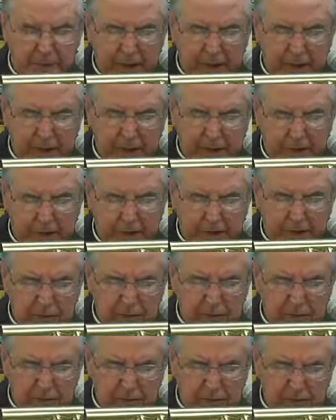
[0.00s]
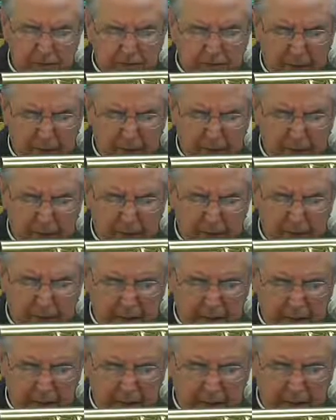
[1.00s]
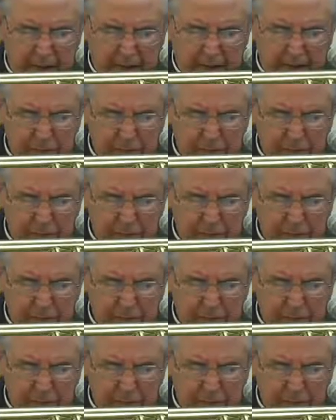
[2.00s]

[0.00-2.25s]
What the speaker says: admission and